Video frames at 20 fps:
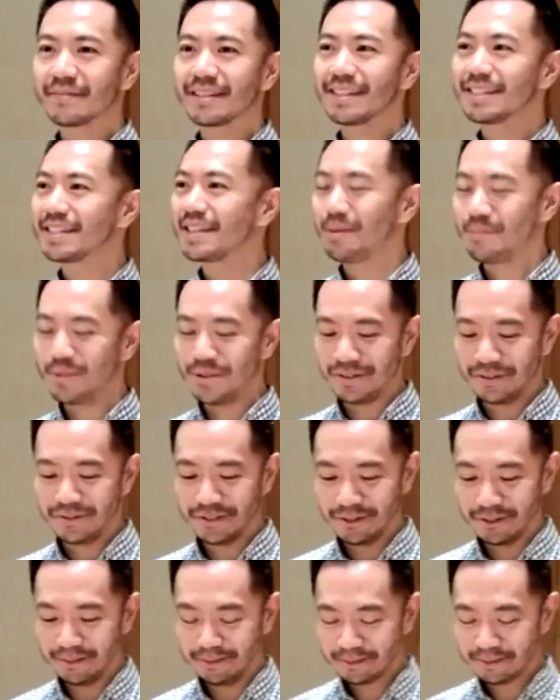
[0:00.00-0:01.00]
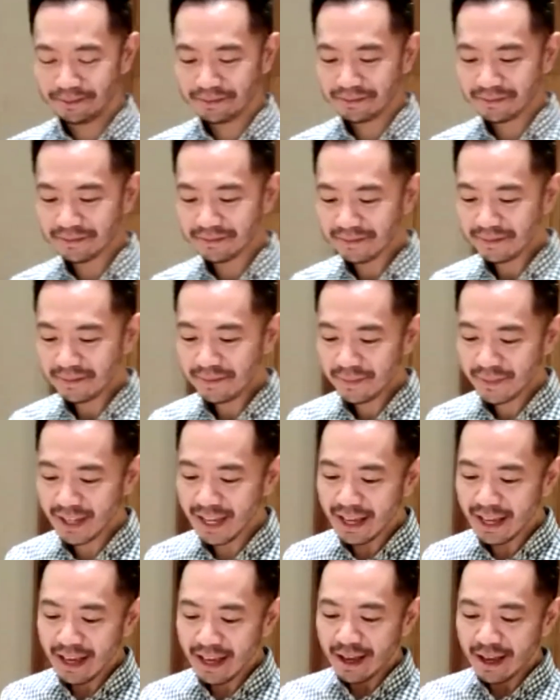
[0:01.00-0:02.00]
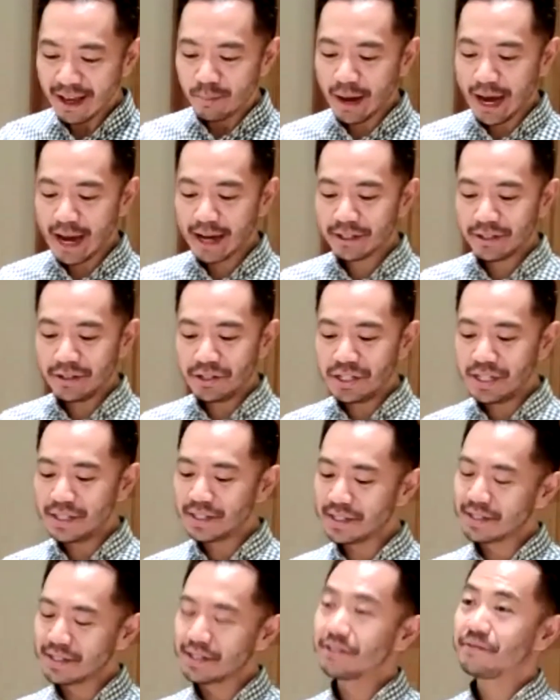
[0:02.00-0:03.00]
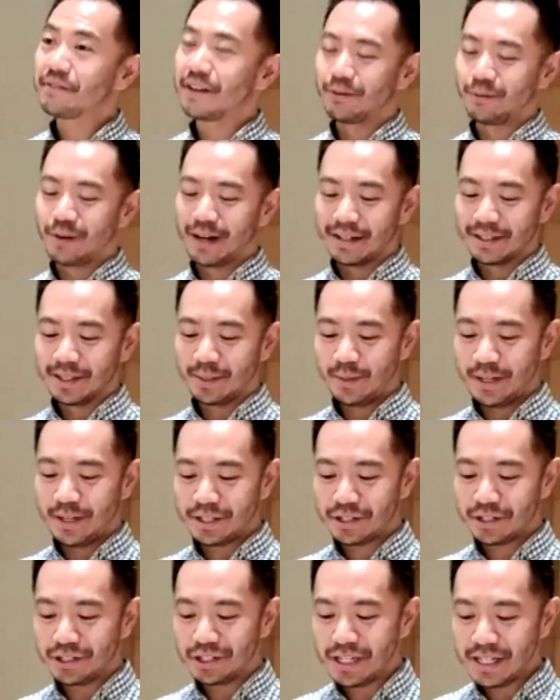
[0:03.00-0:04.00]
Isn't that beautiful? Back to Jesus' farewell speech,